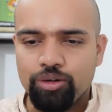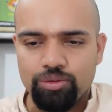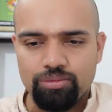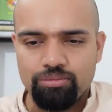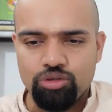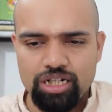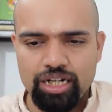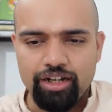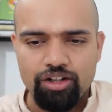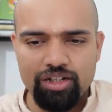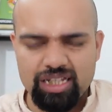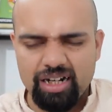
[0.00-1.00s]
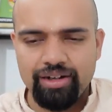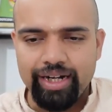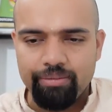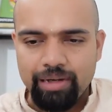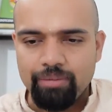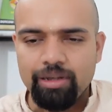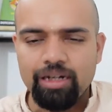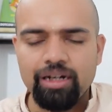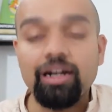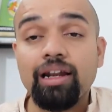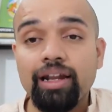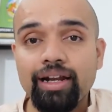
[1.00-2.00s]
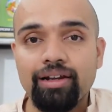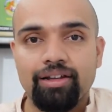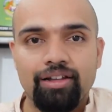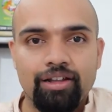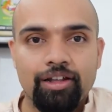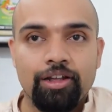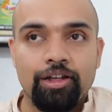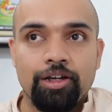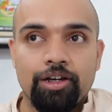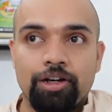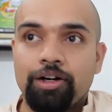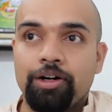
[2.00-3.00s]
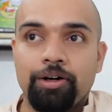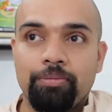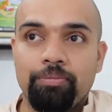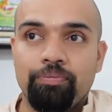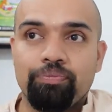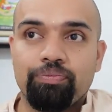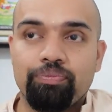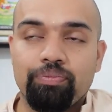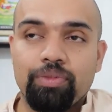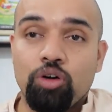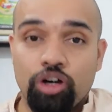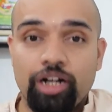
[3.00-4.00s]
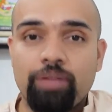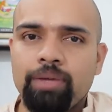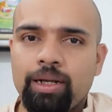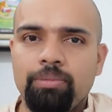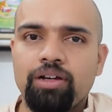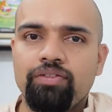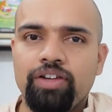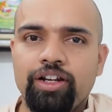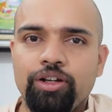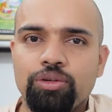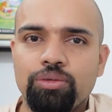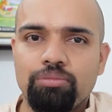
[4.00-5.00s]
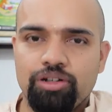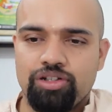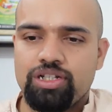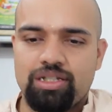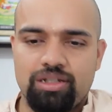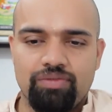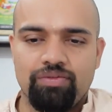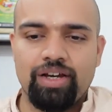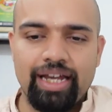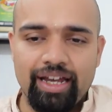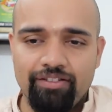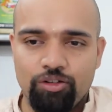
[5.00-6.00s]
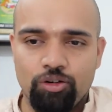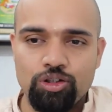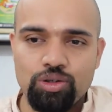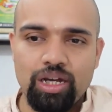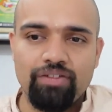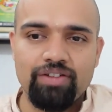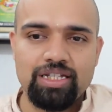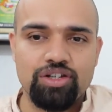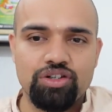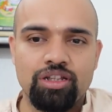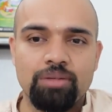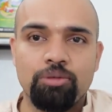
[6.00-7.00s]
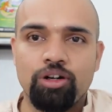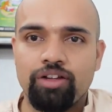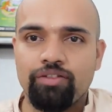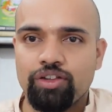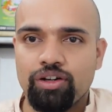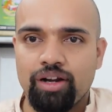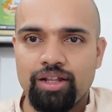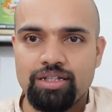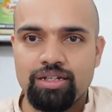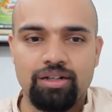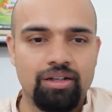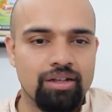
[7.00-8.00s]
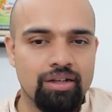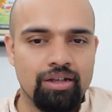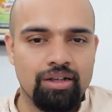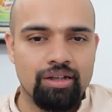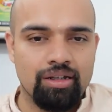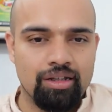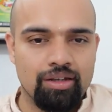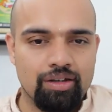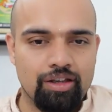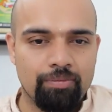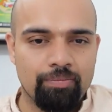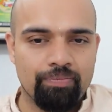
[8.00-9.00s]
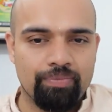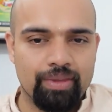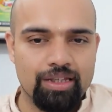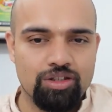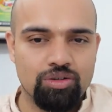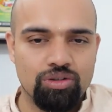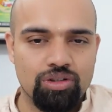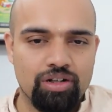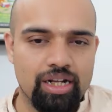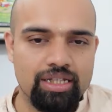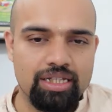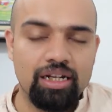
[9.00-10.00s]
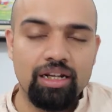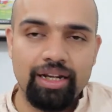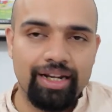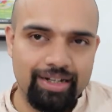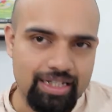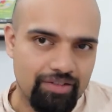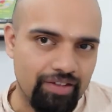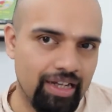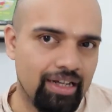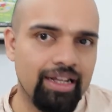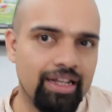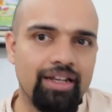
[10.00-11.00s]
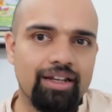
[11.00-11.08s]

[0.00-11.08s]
Most likely on Sunday it might be a little late. Uh, or it might be a video, because I also have a session in the morning for the Transcend. Okay. So the Transcend Connect is a weekly